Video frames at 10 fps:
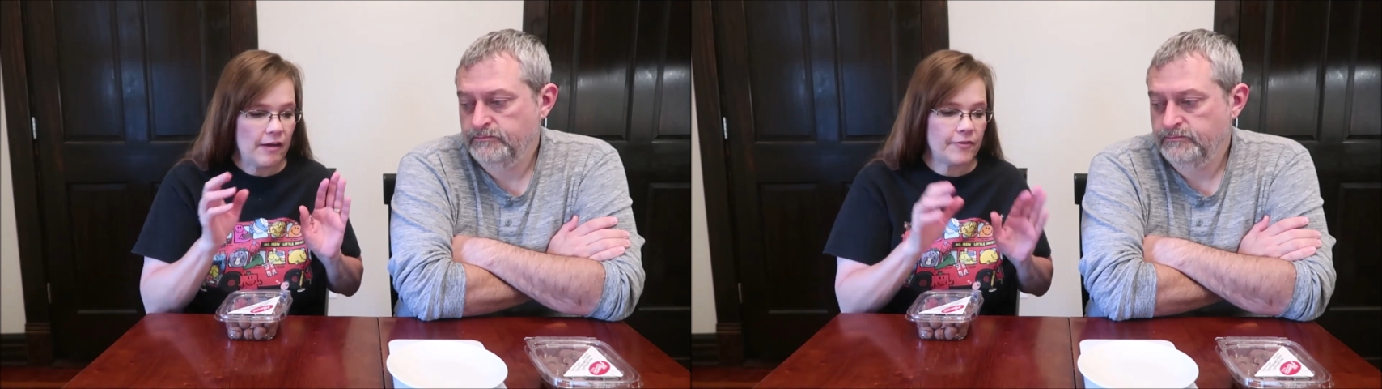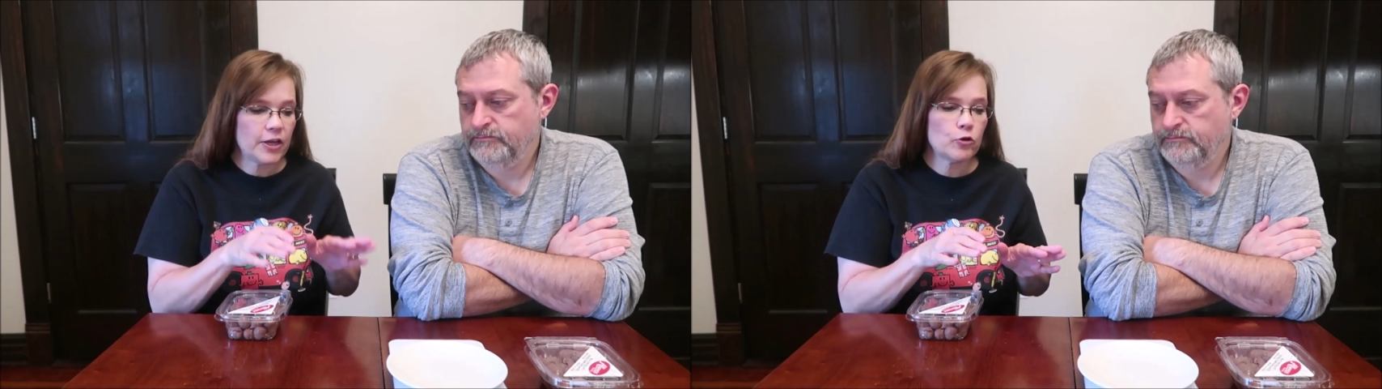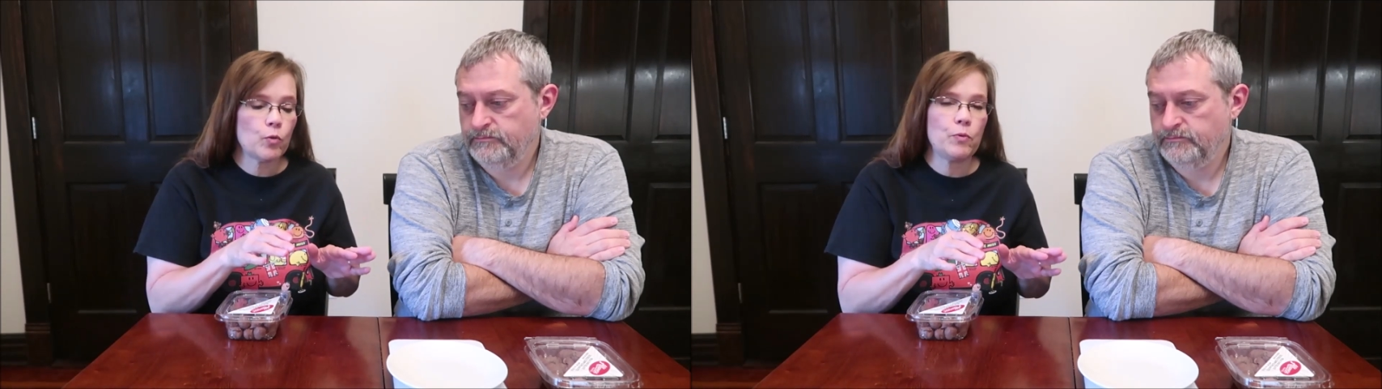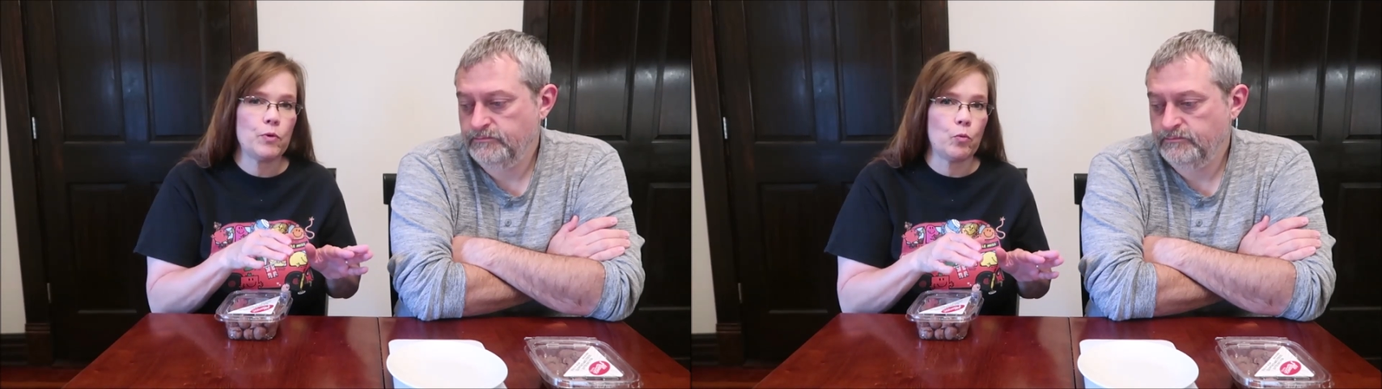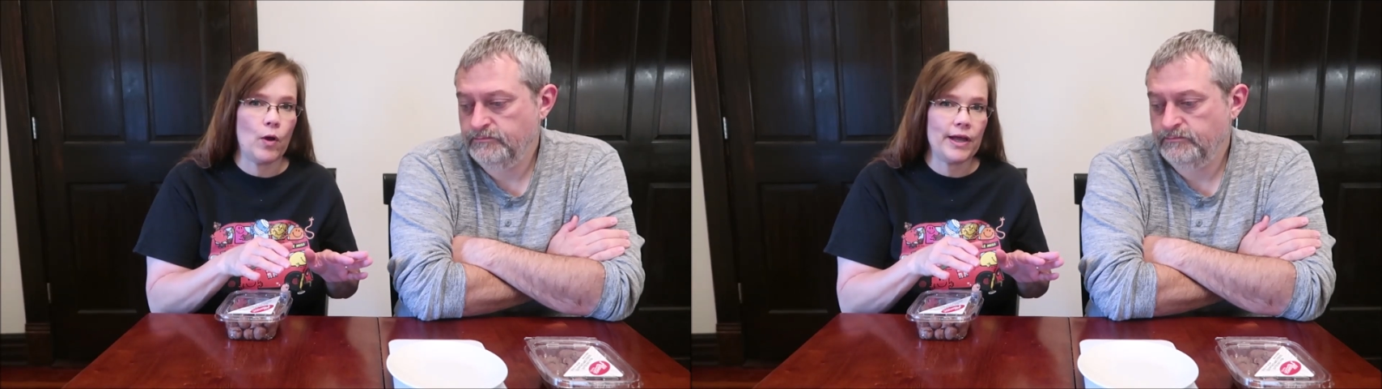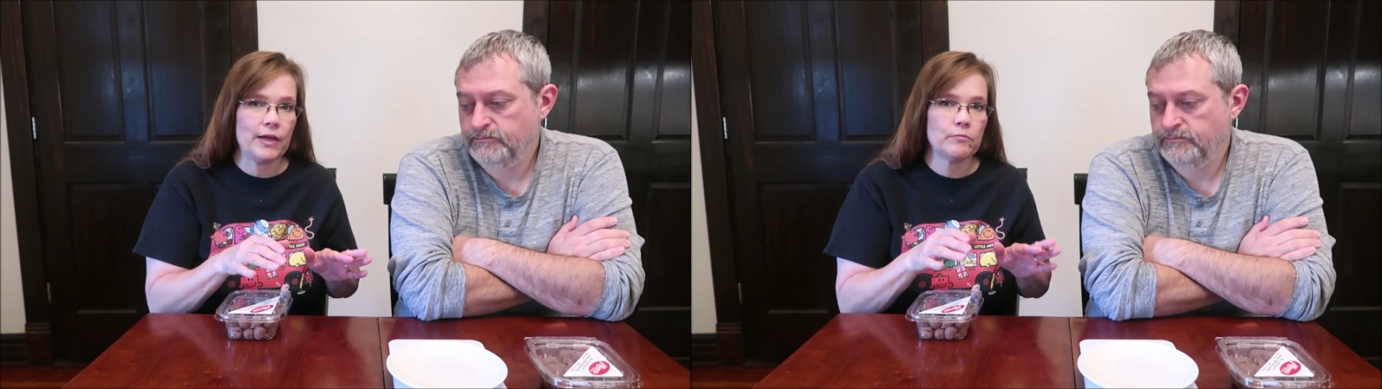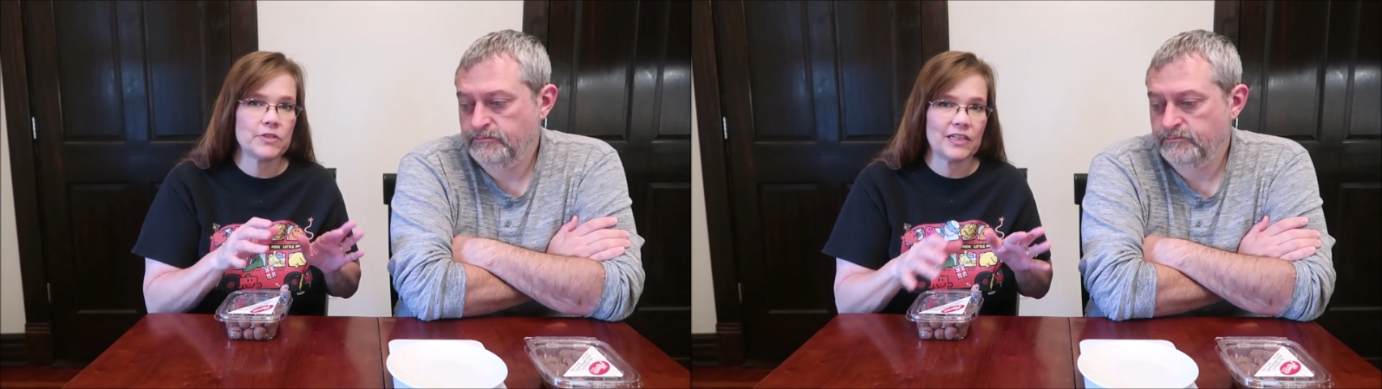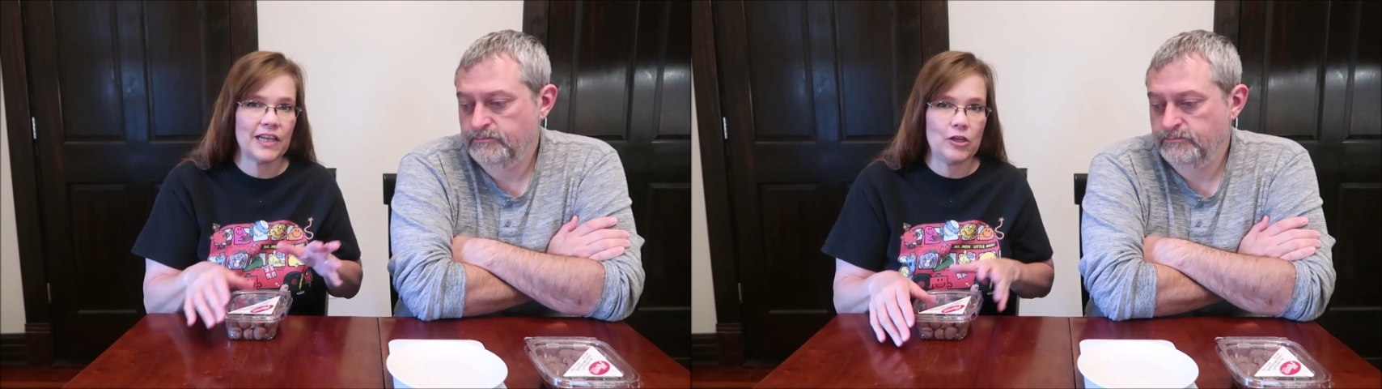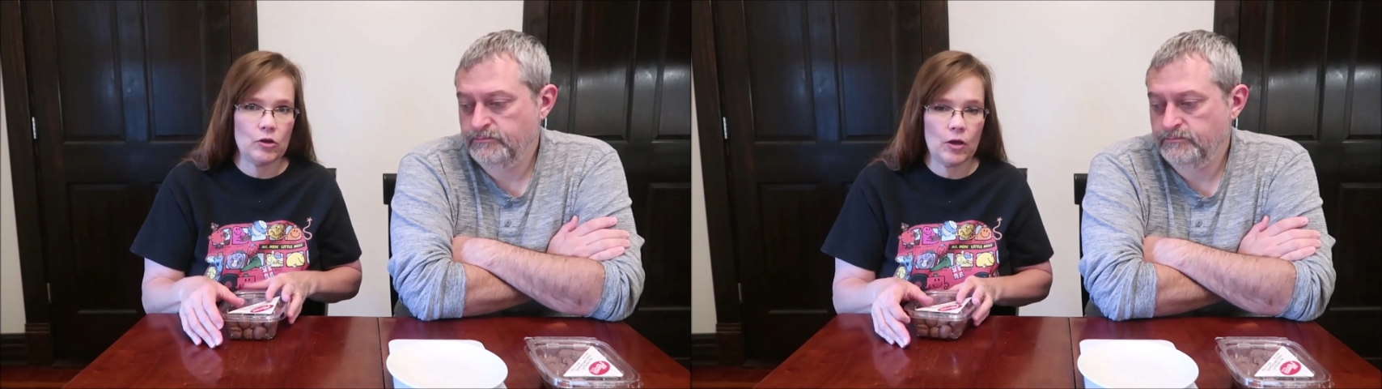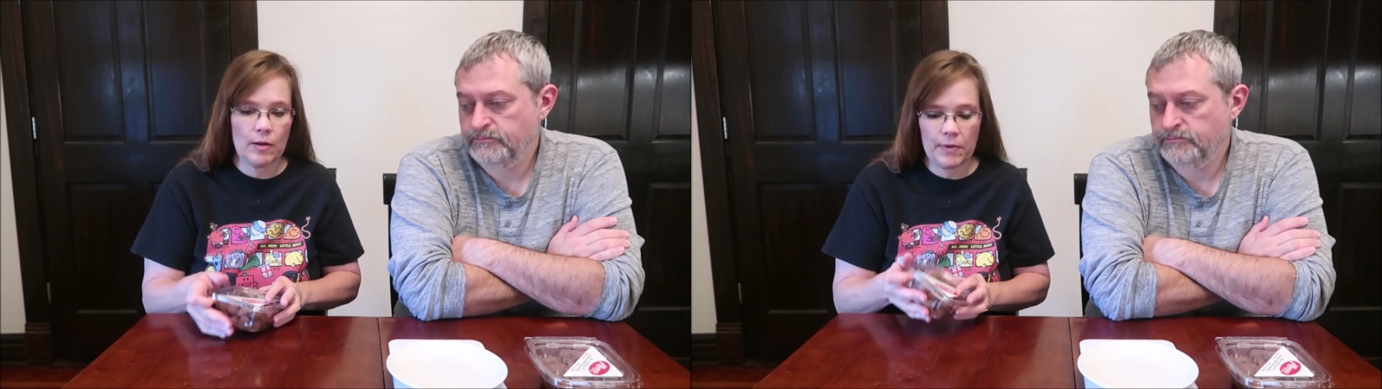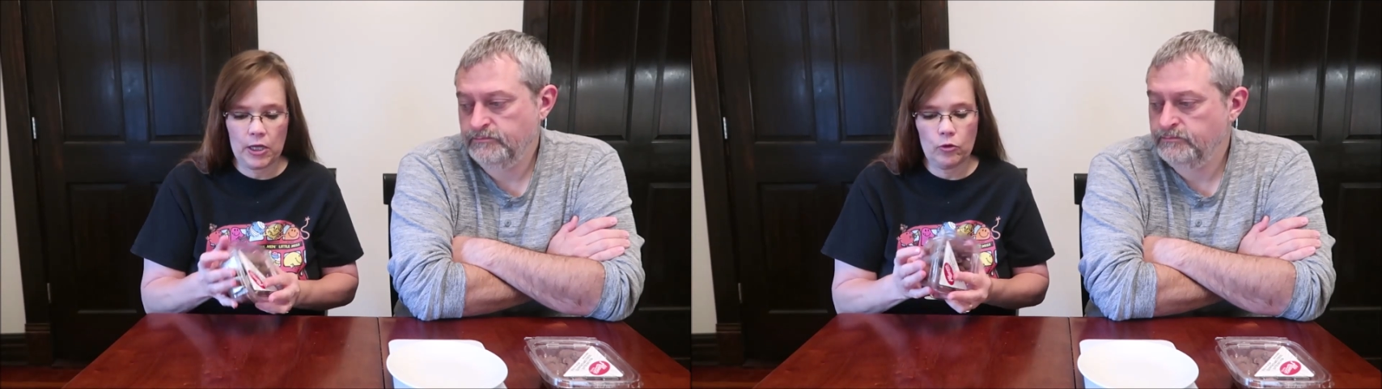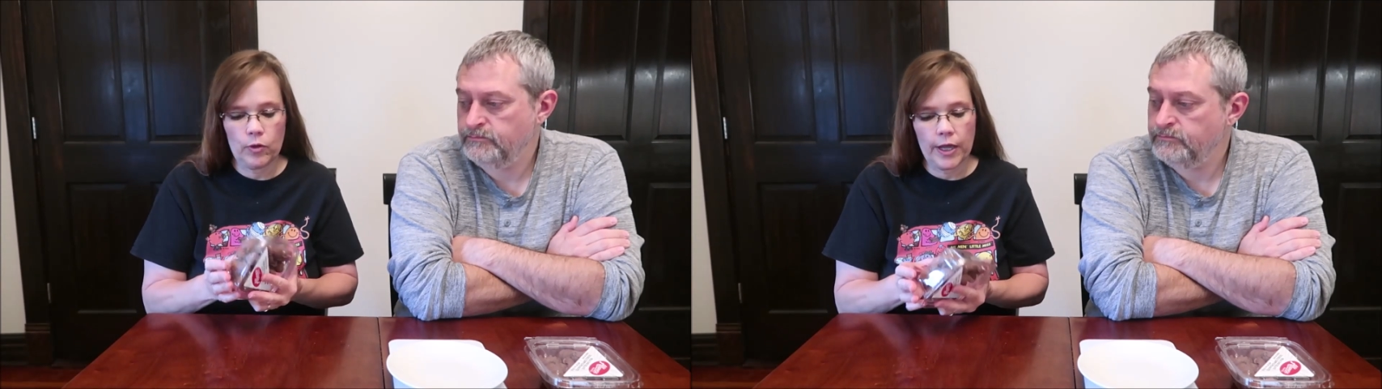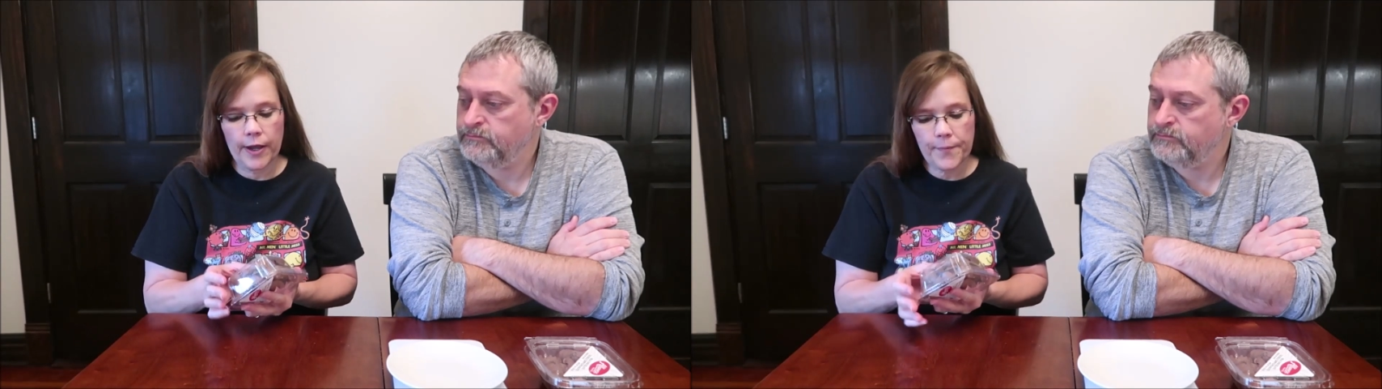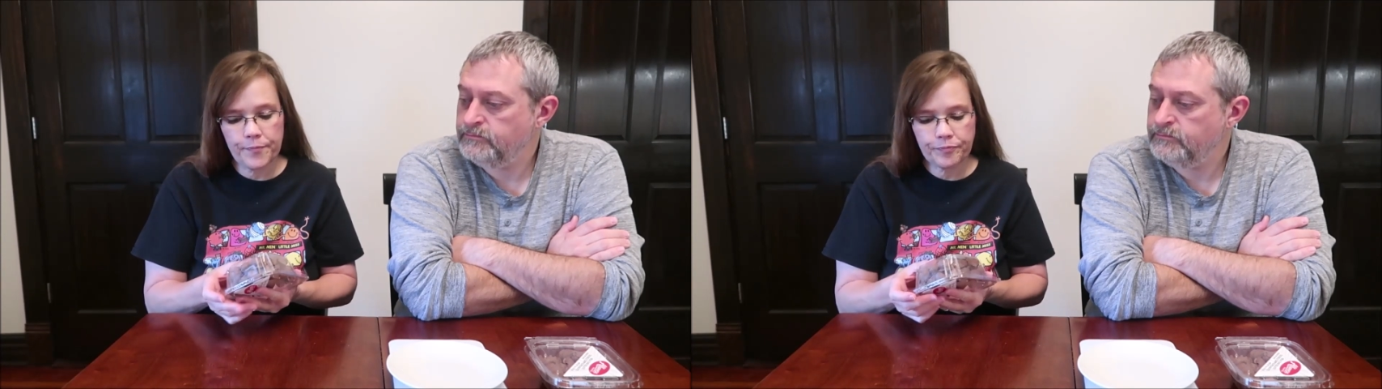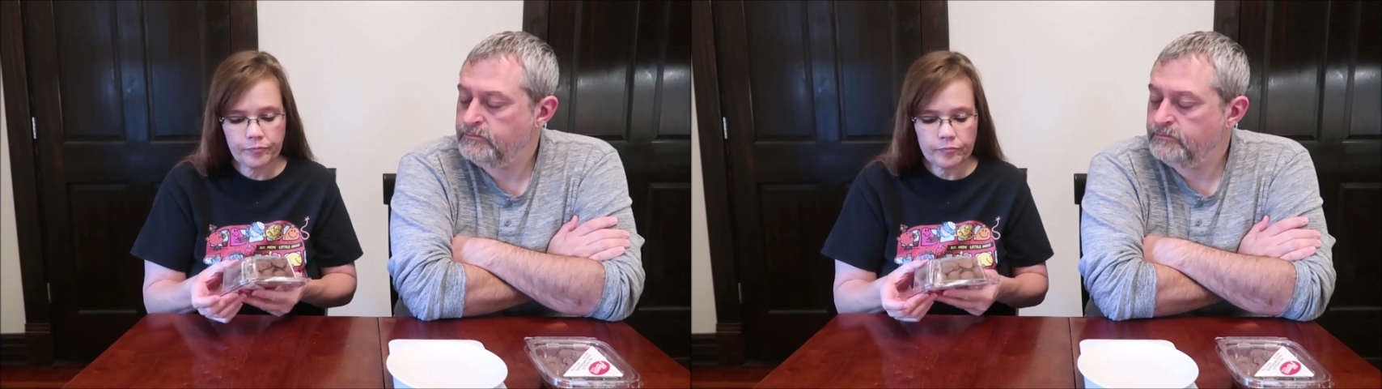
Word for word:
Speaker 1: I figured we would weigh them to let you know how many you get.